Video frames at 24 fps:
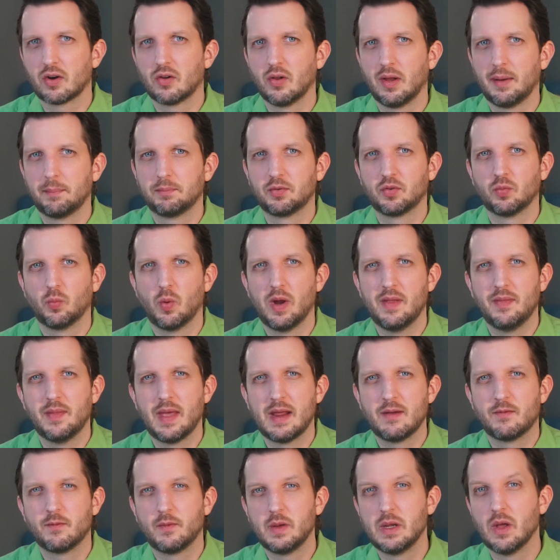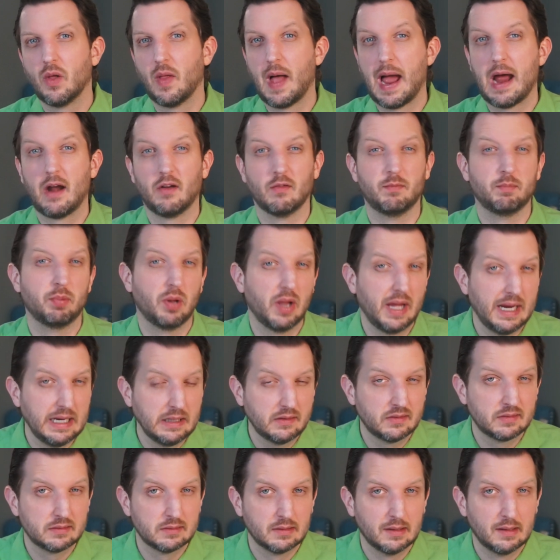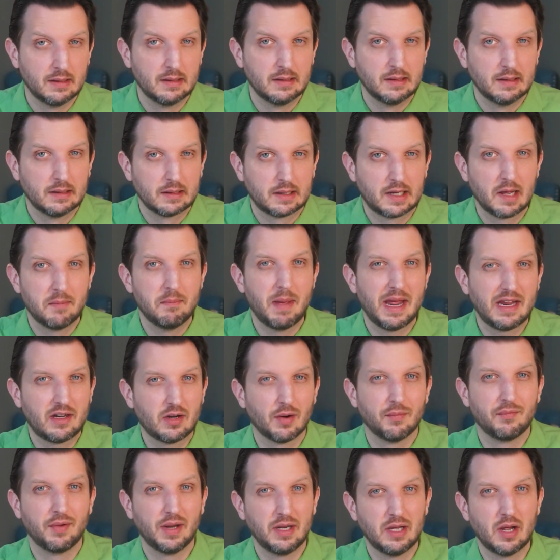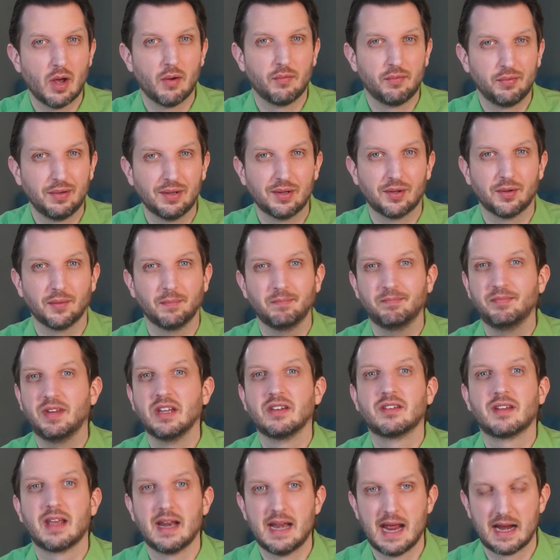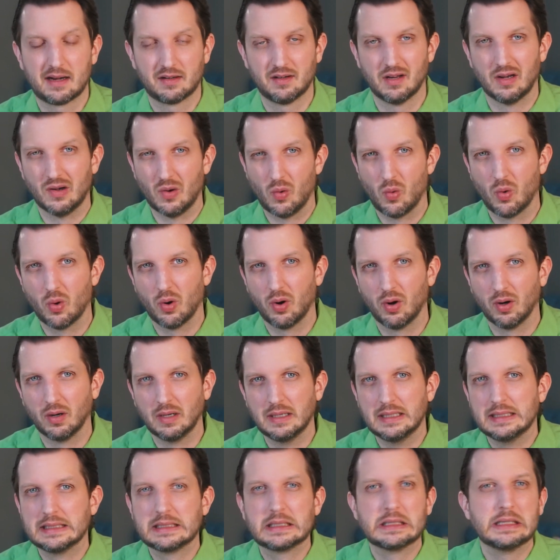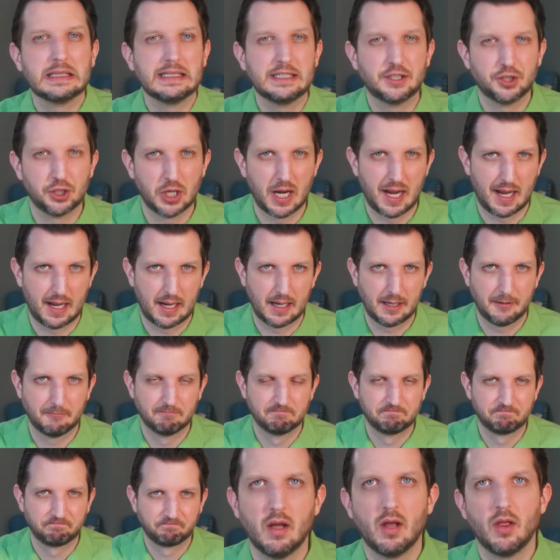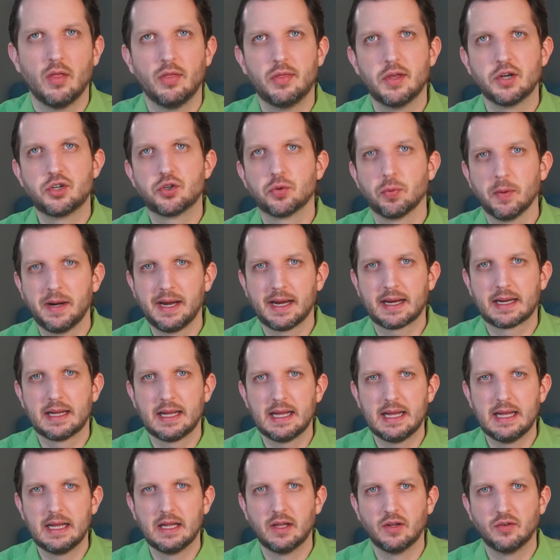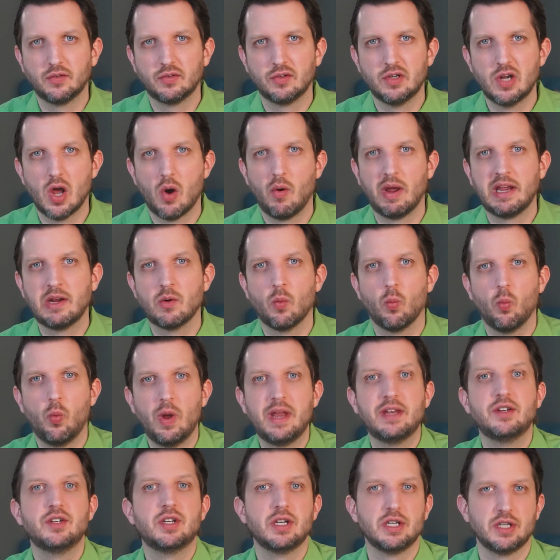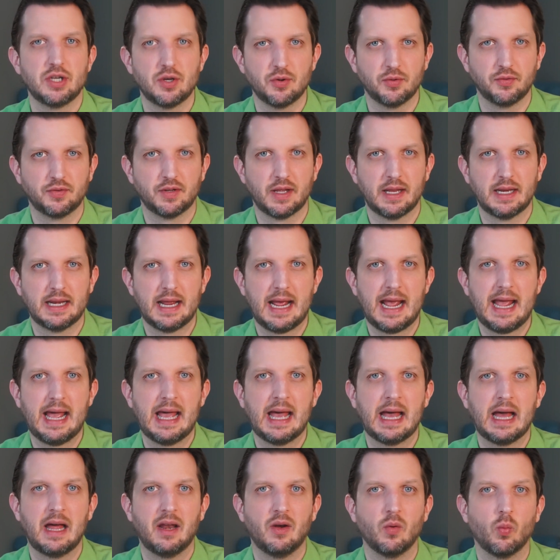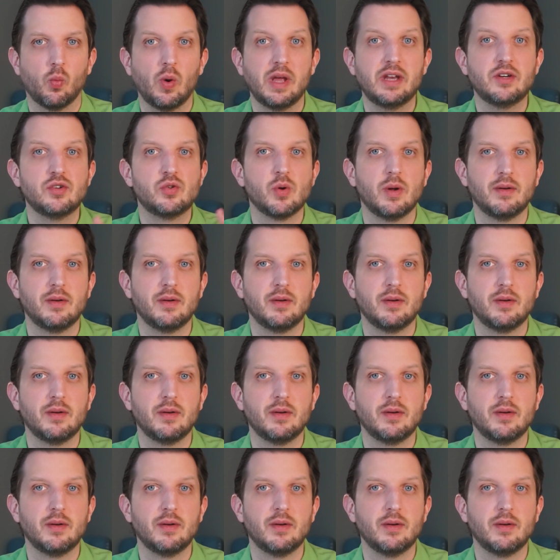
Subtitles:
clips when they feel out of place can make your video feel disconnected or cliche. The trick is knowing when to use it and when to